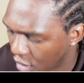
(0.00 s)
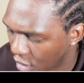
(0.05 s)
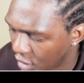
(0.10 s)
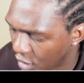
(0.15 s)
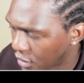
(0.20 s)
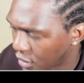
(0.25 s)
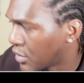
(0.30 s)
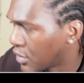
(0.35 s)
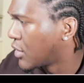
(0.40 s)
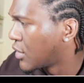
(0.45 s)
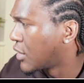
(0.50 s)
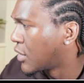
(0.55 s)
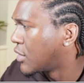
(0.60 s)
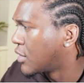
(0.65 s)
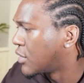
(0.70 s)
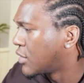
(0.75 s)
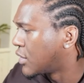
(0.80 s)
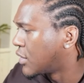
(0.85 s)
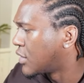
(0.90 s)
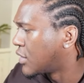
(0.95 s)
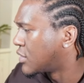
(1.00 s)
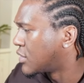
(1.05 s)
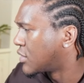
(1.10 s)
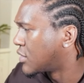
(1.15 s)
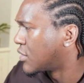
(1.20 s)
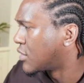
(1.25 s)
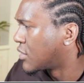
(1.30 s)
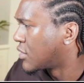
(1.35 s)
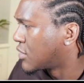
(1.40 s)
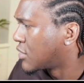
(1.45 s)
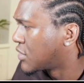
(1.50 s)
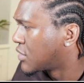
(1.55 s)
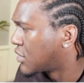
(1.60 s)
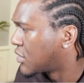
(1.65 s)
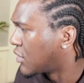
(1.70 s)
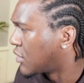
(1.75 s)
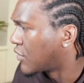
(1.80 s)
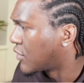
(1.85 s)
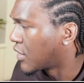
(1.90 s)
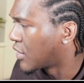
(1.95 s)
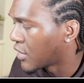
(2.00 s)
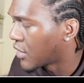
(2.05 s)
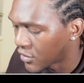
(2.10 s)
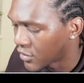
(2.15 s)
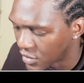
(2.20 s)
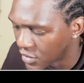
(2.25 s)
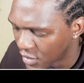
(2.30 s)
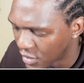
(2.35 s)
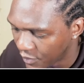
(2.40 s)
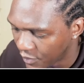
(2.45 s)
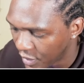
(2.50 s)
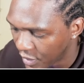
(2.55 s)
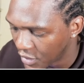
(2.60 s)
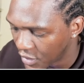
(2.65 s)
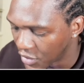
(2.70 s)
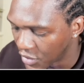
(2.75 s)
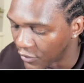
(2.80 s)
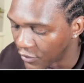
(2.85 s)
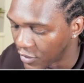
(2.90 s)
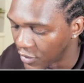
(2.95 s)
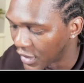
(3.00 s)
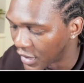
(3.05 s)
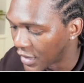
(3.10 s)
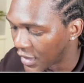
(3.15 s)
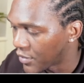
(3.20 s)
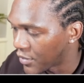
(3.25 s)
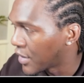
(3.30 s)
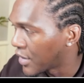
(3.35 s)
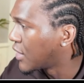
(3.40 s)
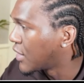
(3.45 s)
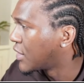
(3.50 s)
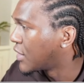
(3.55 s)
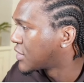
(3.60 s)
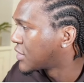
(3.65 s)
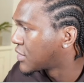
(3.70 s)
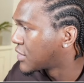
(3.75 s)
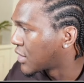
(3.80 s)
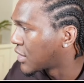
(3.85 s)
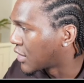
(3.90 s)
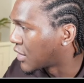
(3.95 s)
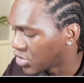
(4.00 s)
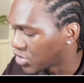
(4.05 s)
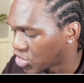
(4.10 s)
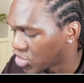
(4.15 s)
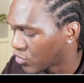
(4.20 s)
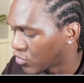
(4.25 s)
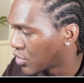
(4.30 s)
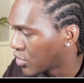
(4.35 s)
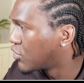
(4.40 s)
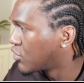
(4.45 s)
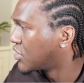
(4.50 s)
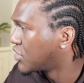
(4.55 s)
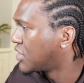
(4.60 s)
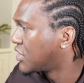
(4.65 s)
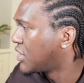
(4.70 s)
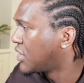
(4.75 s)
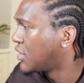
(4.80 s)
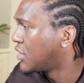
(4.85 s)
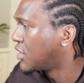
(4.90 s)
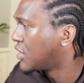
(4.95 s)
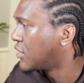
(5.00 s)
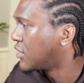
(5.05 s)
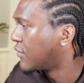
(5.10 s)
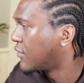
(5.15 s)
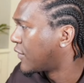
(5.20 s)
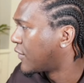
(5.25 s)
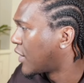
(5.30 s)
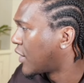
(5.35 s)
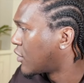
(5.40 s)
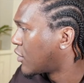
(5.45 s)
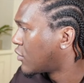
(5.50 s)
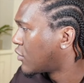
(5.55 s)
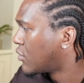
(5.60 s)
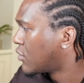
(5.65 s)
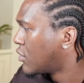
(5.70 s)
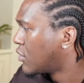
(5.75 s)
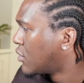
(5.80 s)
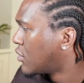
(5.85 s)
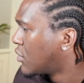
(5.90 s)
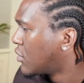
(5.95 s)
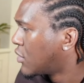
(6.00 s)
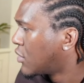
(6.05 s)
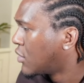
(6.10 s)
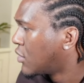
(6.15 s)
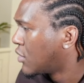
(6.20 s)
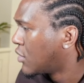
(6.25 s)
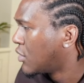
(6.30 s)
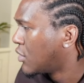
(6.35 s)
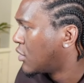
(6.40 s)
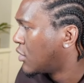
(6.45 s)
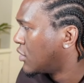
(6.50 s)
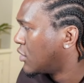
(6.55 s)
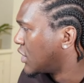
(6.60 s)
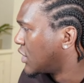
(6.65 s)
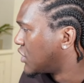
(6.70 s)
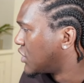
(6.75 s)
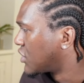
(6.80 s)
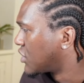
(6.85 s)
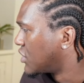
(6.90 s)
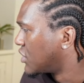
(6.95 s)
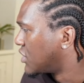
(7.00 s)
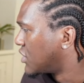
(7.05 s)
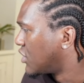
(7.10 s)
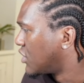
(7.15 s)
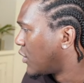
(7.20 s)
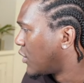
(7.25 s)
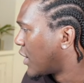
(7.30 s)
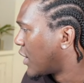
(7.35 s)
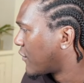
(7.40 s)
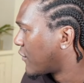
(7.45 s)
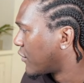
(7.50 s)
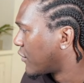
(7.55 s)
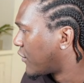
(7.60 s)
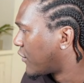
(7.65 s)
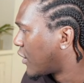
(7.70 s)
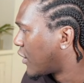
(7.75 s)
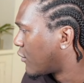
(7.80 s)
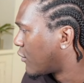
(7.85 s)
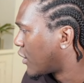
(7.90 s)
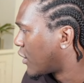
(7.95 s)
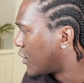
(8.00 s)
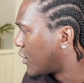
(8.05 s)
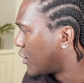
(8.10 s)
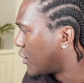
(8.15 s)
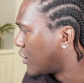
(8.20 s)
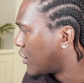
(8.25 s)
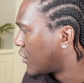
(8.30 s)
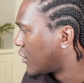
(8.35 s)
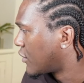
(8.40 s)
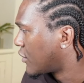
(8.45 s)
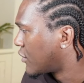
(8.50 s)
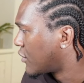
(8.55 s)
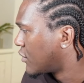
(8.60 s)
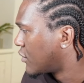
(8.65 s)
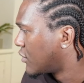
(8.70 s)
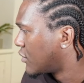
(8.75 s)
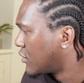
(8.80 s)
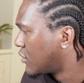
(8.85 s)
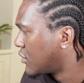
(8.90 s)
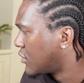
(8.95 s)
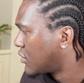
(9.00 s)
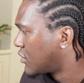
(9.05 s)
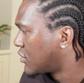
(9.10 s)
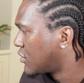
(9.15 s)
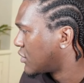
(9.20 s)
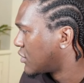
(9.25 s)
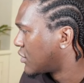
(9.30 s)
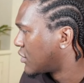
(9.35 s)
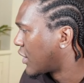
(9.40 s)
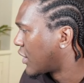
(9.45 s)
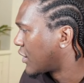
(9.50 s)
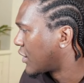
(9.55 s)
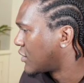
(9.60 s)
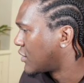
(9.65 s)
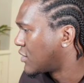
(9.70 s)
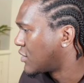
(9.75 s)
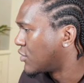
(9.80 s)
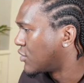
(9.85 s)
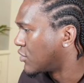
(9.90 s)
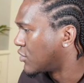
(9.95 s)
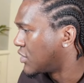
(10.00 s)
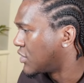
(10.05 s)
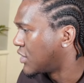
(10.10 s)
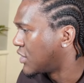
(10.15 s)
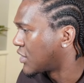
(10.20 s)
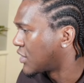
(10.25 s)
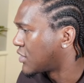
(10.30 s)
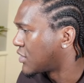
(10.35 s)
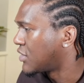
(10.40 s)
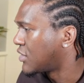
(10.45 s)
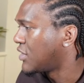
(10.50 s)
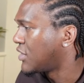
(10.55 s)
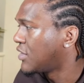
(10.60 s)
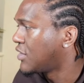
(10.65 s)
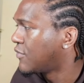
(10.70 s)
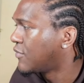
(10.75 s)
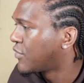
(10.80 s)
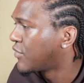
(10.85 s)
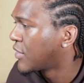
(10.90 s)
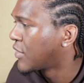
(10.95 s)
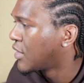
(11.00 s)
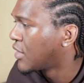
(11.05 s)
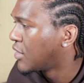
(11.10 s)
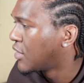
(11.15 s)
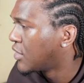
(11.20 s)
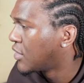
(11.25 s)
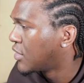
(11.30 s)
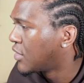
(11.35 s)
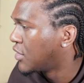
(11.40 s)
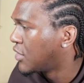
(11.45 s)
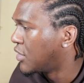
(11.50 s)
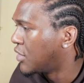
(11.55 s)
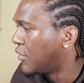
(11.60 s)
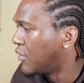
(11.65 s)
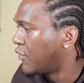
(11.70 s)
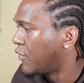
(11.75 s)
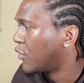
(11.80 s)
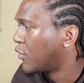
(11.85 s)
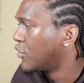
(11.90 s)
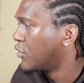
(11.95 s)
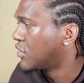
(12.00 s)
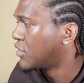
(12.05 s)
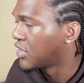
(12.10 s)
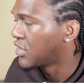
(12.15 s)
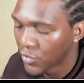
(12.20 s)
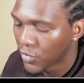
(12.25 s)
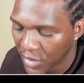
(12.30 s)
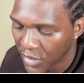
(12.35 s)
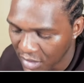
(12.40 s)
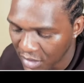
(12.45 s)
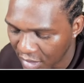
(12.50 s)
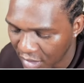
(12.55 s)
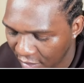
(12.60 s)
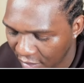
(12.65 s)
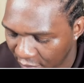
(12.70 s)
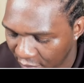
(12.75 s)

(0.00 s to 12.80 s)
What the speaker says: Y and enter, save that out. So if we type ls, I'm sure we're gonna see the file. Yes, you can see we have the file right here, target.txt. If you want to see what's